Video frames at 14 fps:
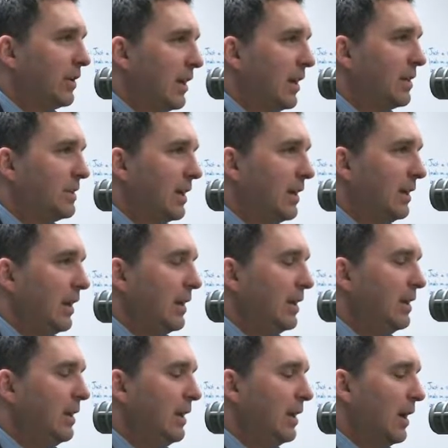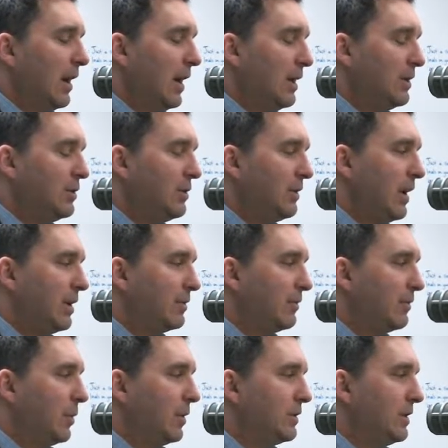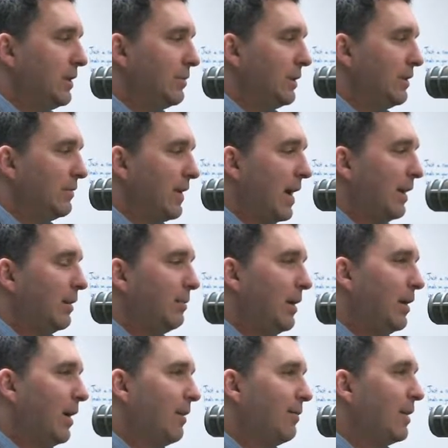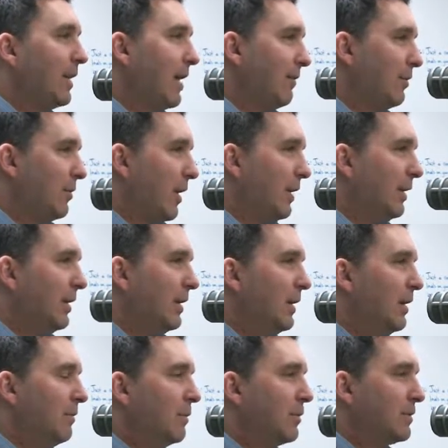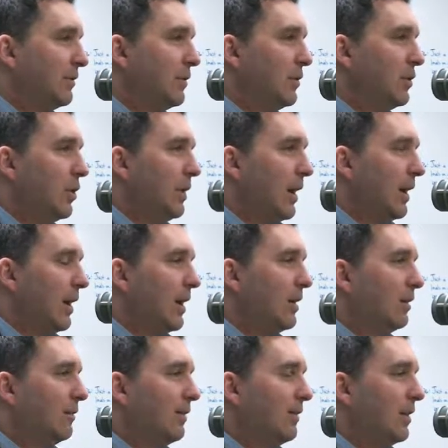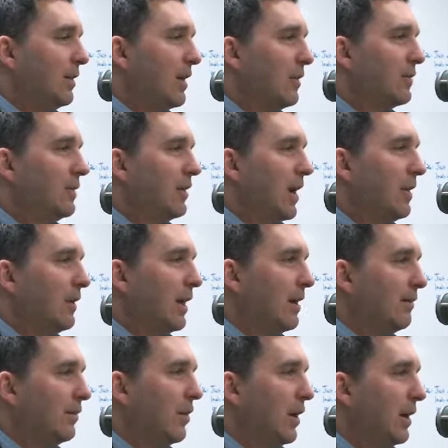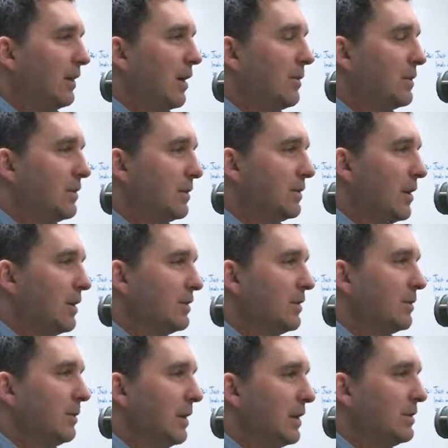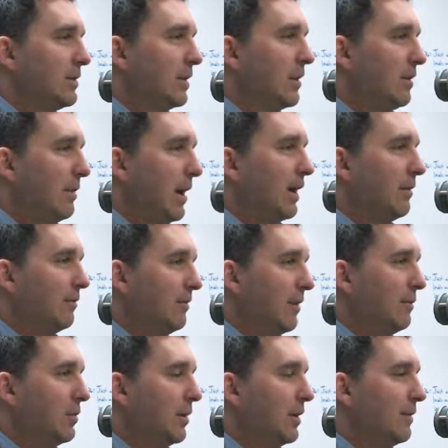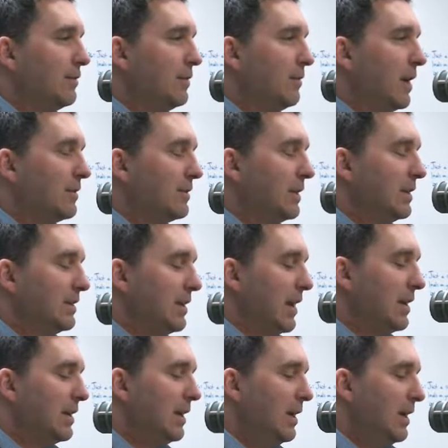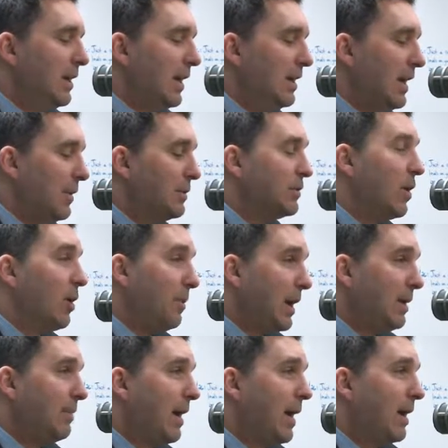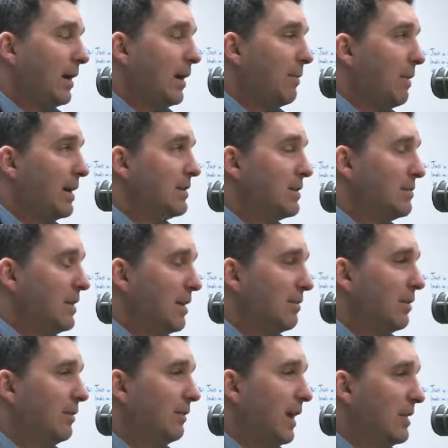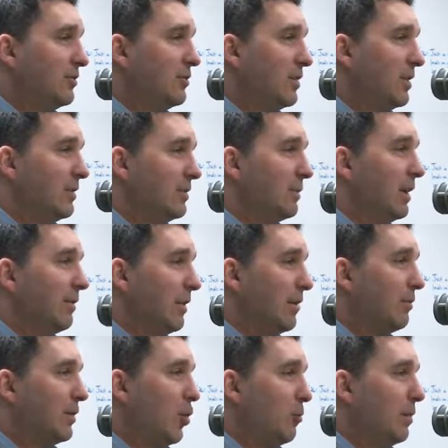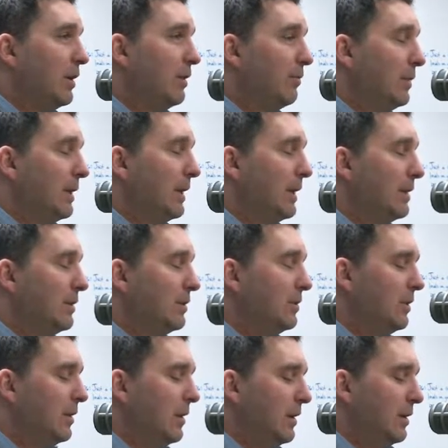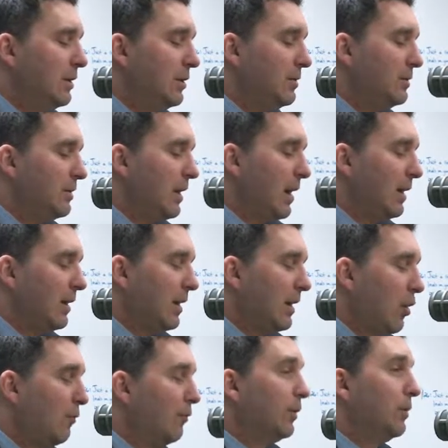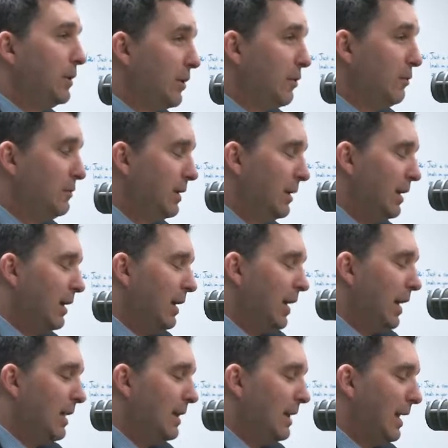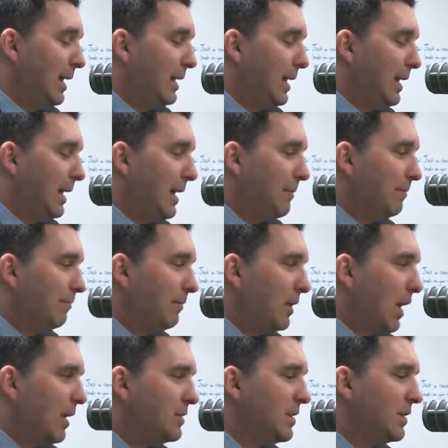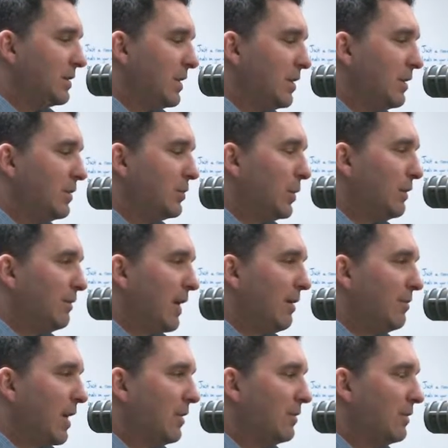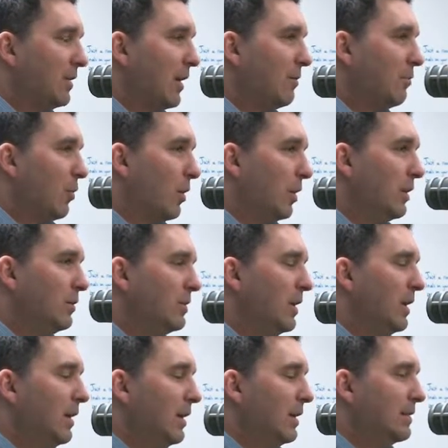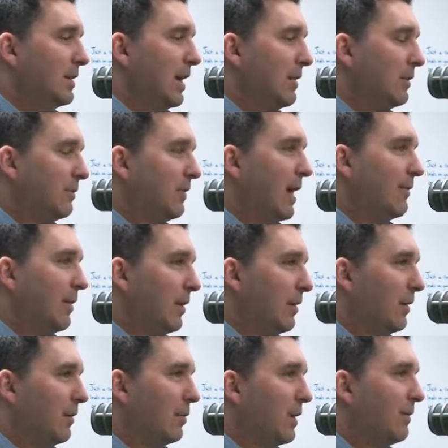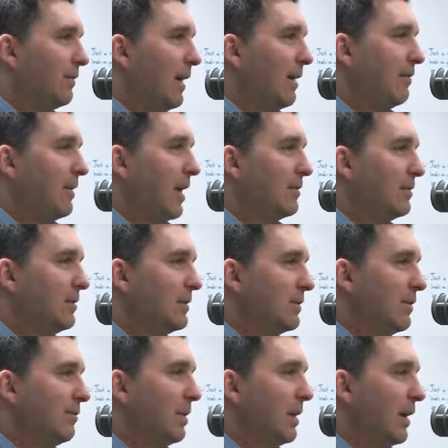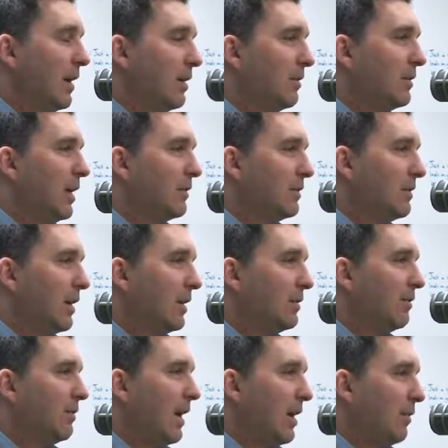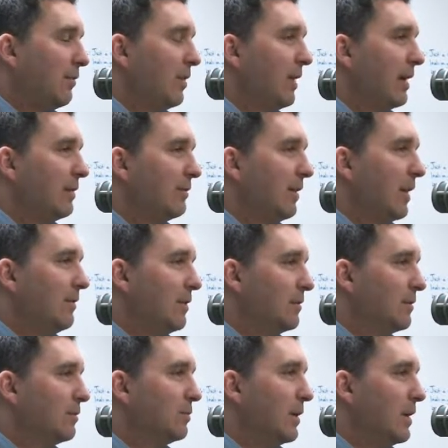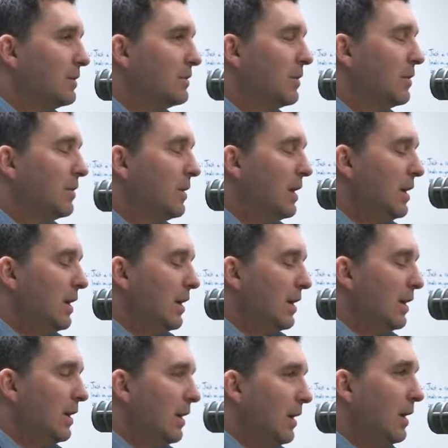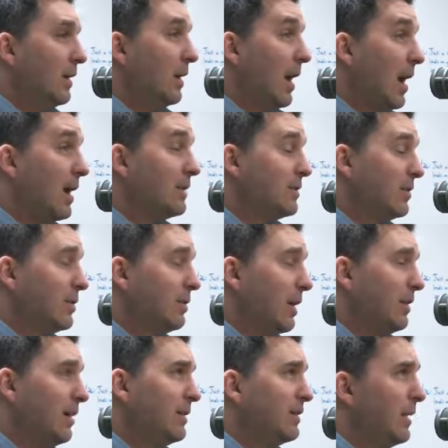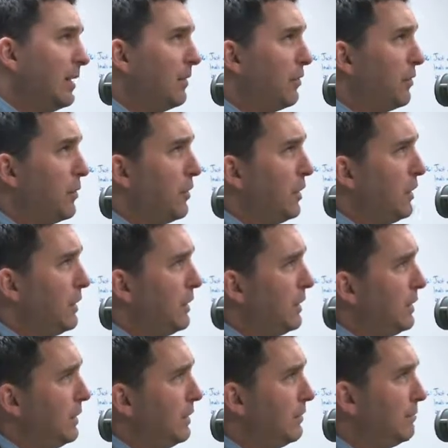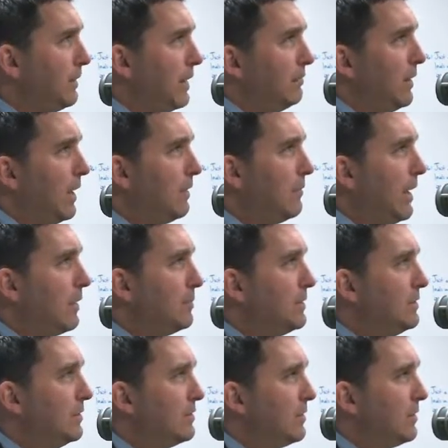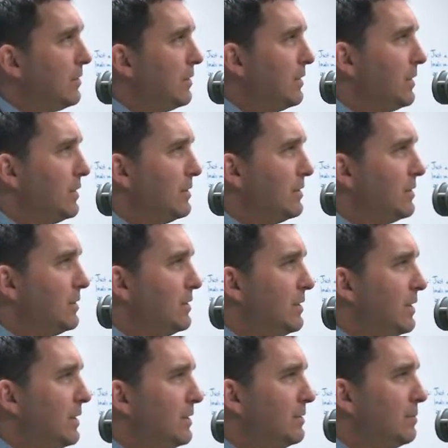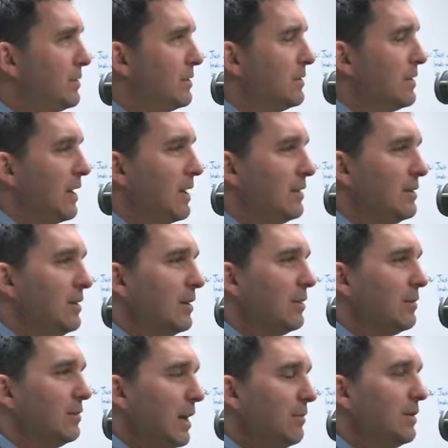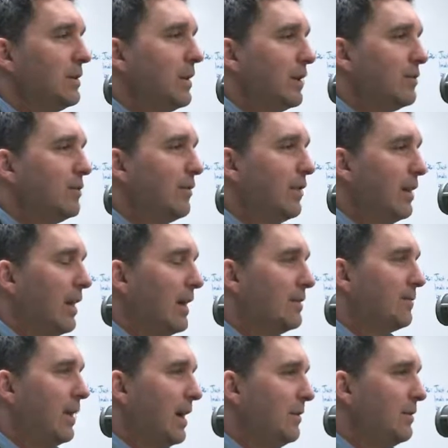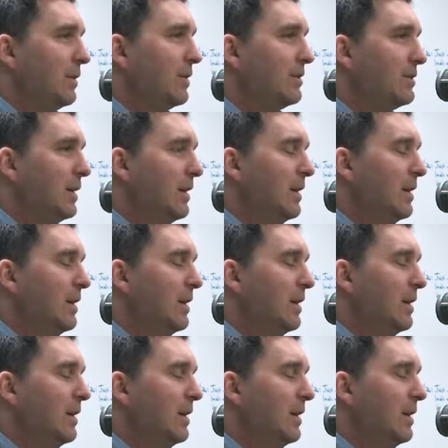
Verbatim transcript: on our debt again. Uh, in 2014, we finally paid off the line of credit. Most of you know we had a $150,000 line of credit that was exhausted mm -hmm. when I mm-hmm. started back in February of 2010, and that was all paid back uh, by September of last year. So we have that reopened if we needed to That's use that. Uh, hopefully we don't. Yeah. And then um, our $625,000 mortgage is down to 525,000. So we've paid $100,000 of that over the last five years as well. So that's pretty good. Yeah. So yeah. I think it's like 30, I'm not a mathematician, 36%, you know, debt reduction over the last five years.